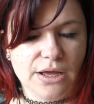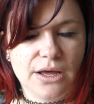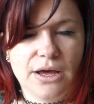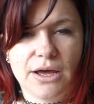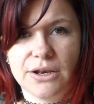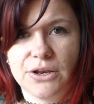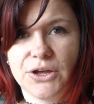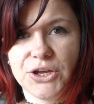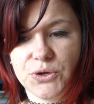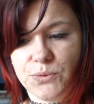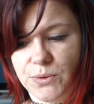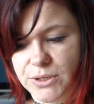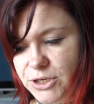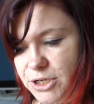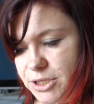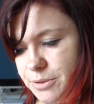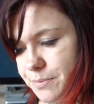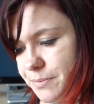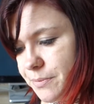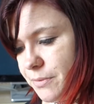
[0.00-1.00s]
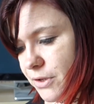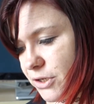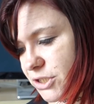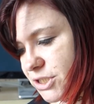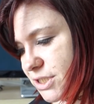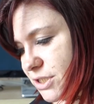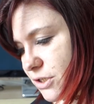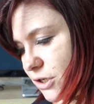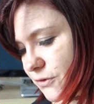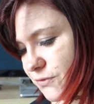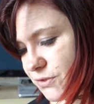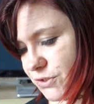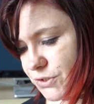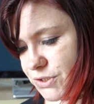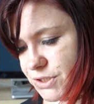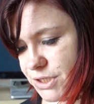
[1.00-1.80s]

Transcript: unlike when you're just after your